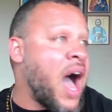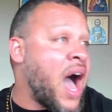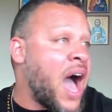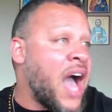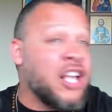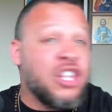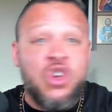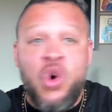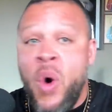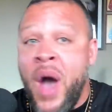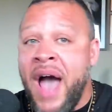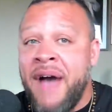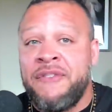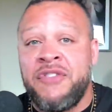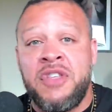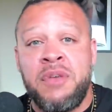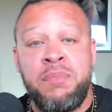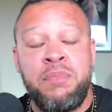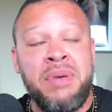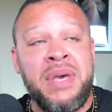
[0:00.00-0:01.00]
I don't have
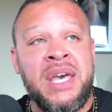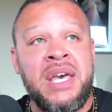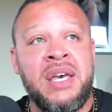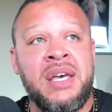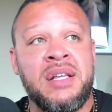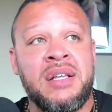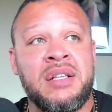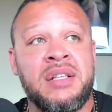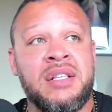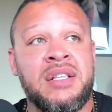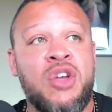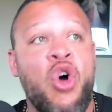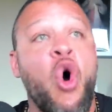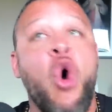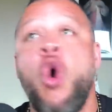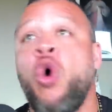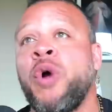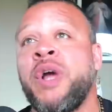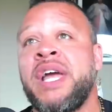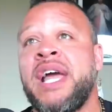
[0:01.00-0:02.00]
to be
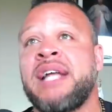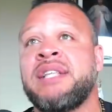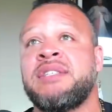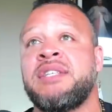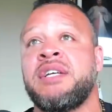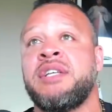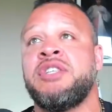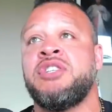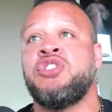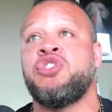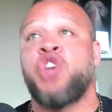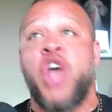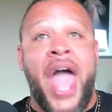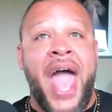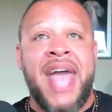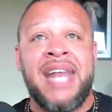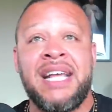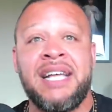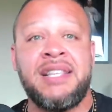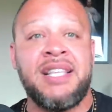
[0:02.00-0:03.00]
oriented to
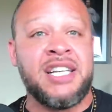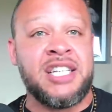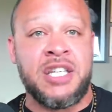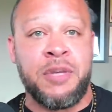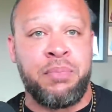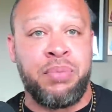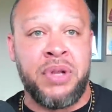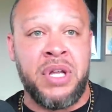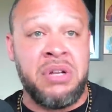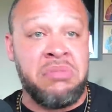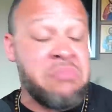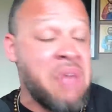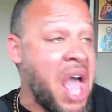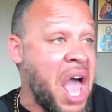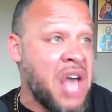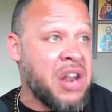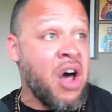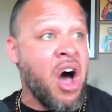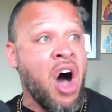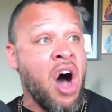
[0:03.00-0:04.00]
any discipline
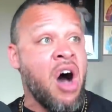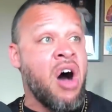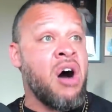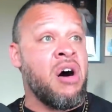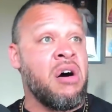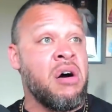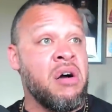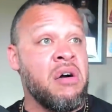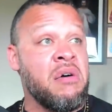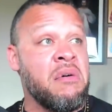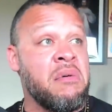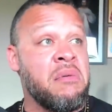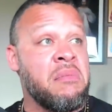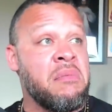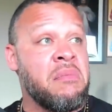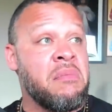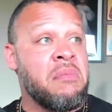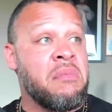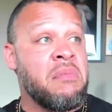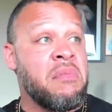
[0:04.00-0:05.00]
at all
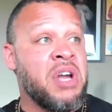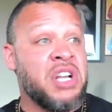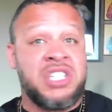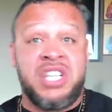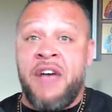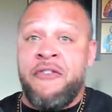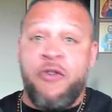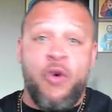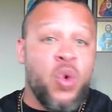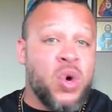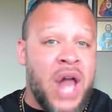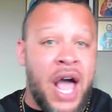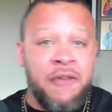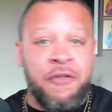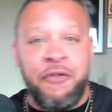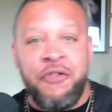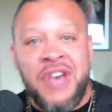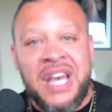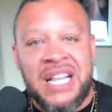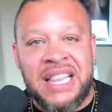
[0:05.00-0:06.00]
except for what I
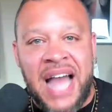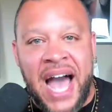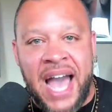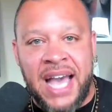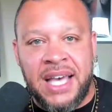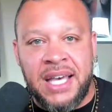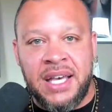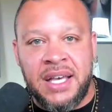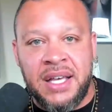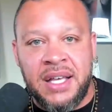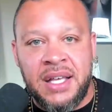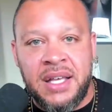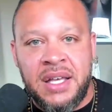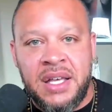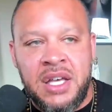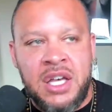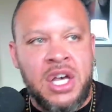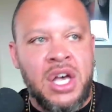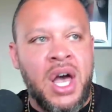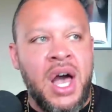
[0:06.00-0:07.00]
feel like.
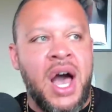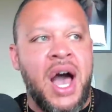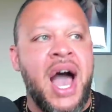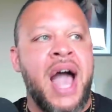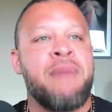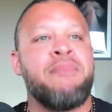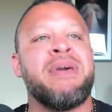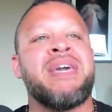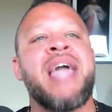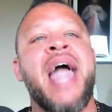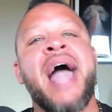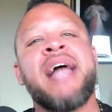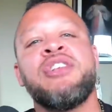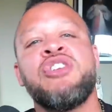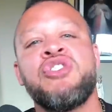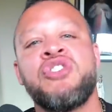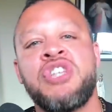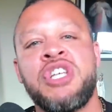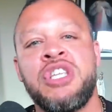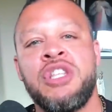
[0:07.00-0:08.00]
I began to
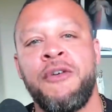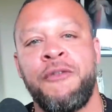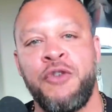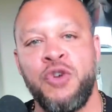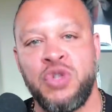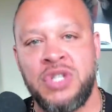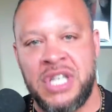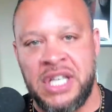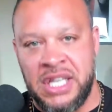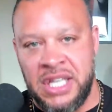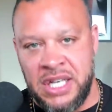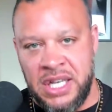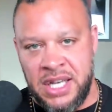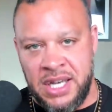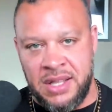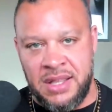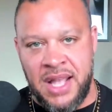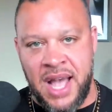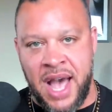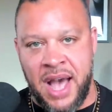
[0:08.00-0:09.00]
see the futility
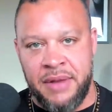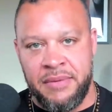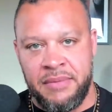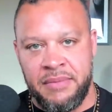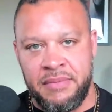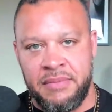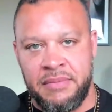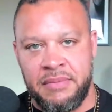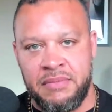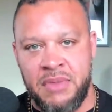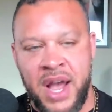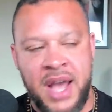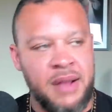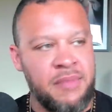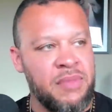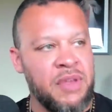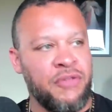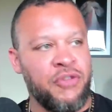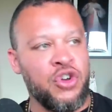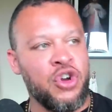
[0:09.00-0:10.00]
in that, right?
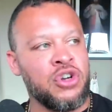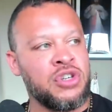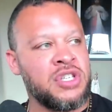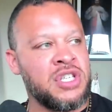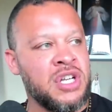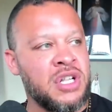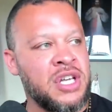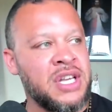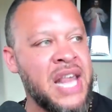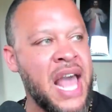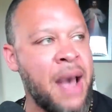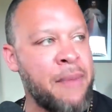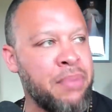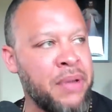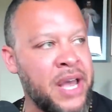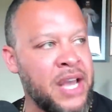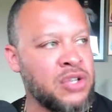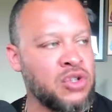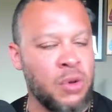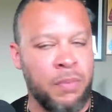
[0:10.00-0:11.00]
If you're still in that
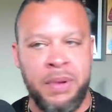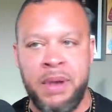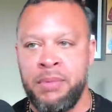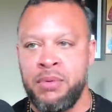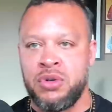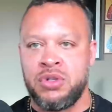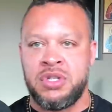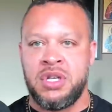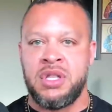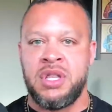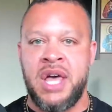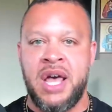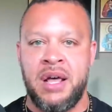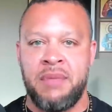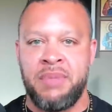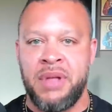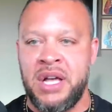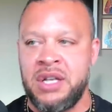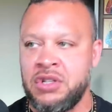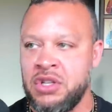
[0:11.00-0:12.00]
place or people are still in that
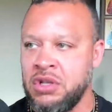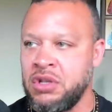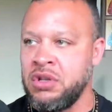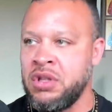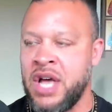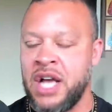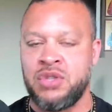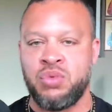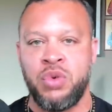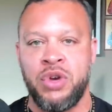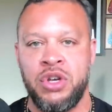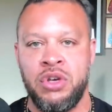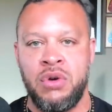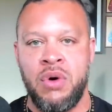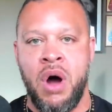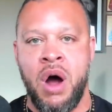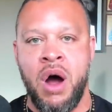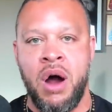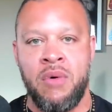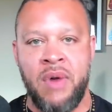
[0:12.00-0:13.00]
place and that's where you
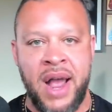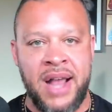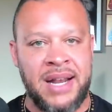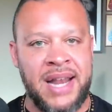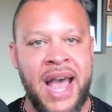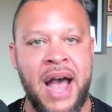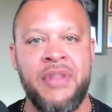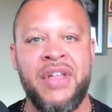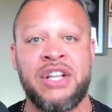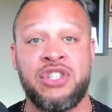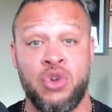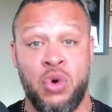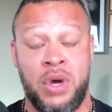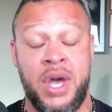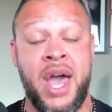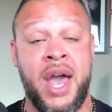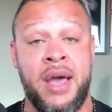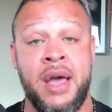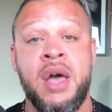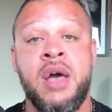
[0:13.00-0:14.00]
are right now, that's
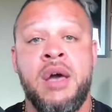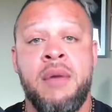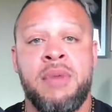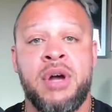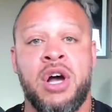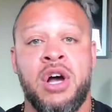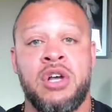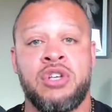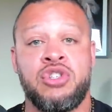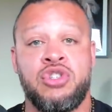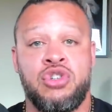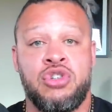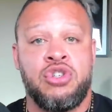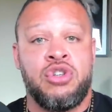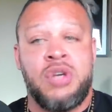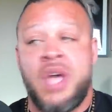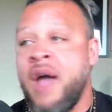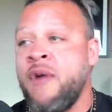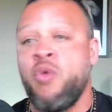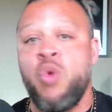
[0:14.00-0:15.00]
okay because
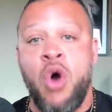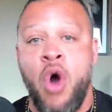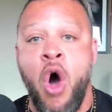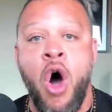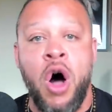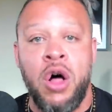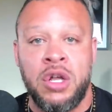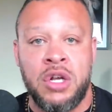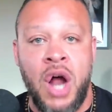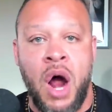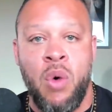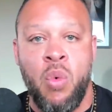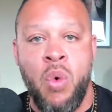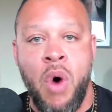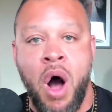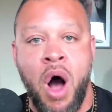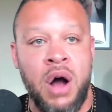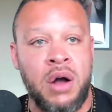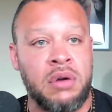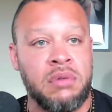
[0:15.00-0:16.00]
we're all on our
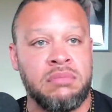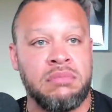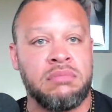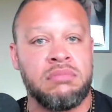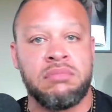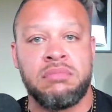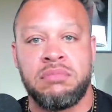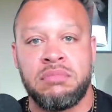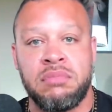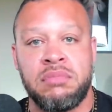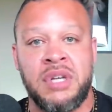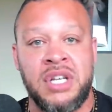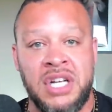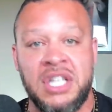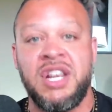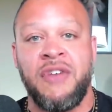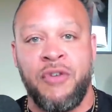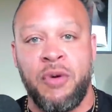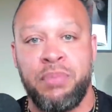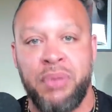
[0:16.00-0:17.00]
walk in a
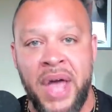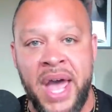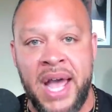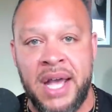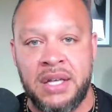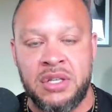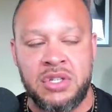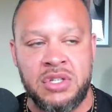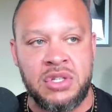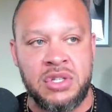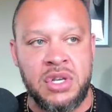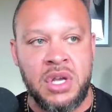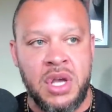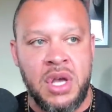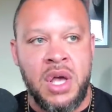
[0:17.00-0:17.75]
different place.